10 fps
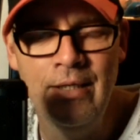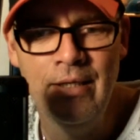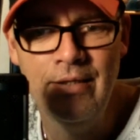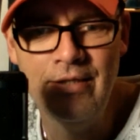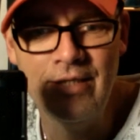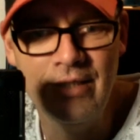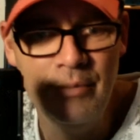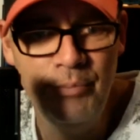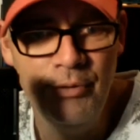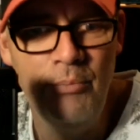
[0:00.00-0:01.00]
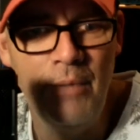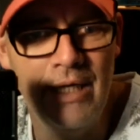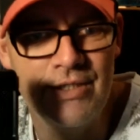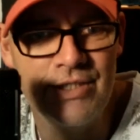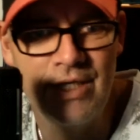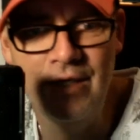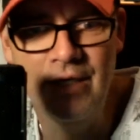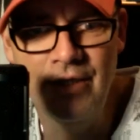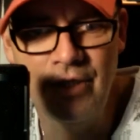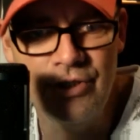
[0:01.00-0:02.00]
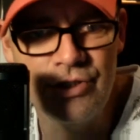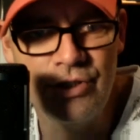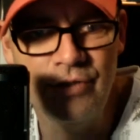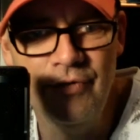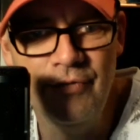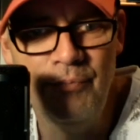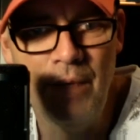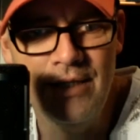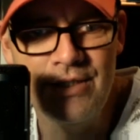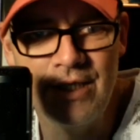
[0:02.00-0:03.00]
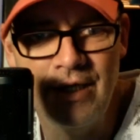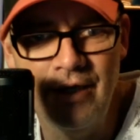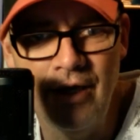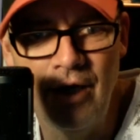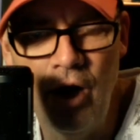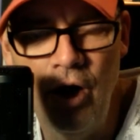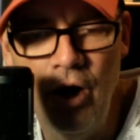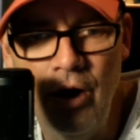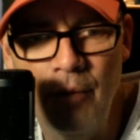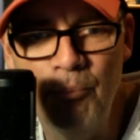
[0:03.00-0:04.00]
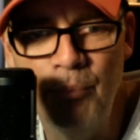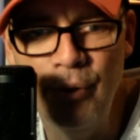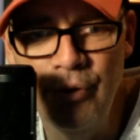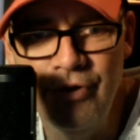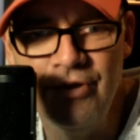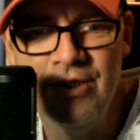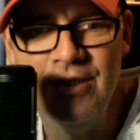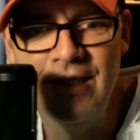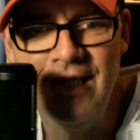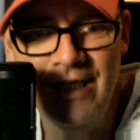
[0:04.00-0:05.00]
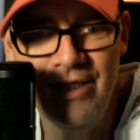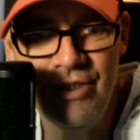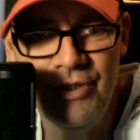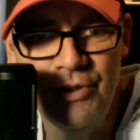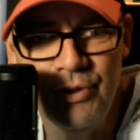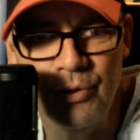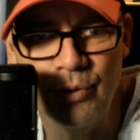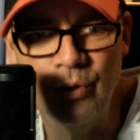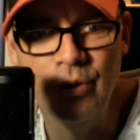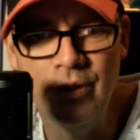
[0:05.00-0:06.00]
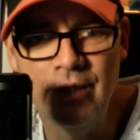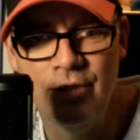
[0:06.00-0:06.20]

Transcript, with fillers: that the liberal mindset and the mm-hmm. conservative mm-hmm. mindset are birthed into you. Like you